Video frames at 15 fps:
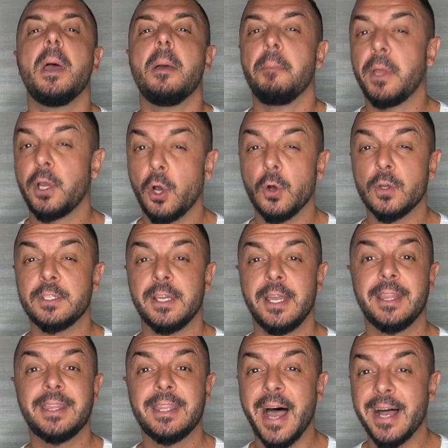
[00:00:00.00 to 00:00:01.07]
because
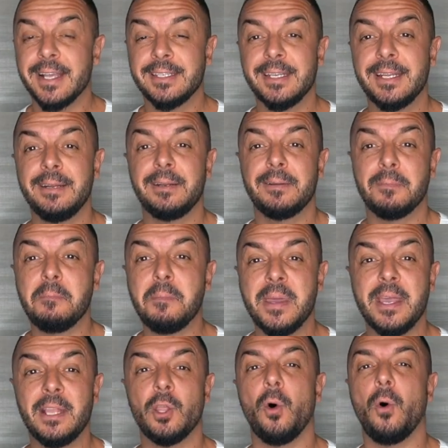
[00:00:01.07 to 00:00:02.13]
it doesn't
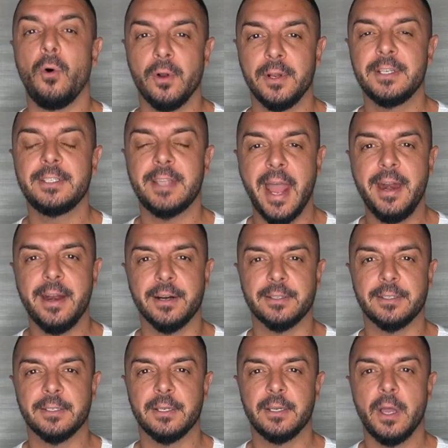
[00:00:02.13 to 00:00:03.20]
meet all the
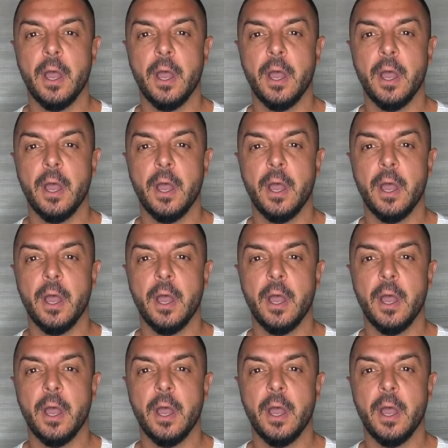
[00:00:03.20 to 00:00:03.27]
standards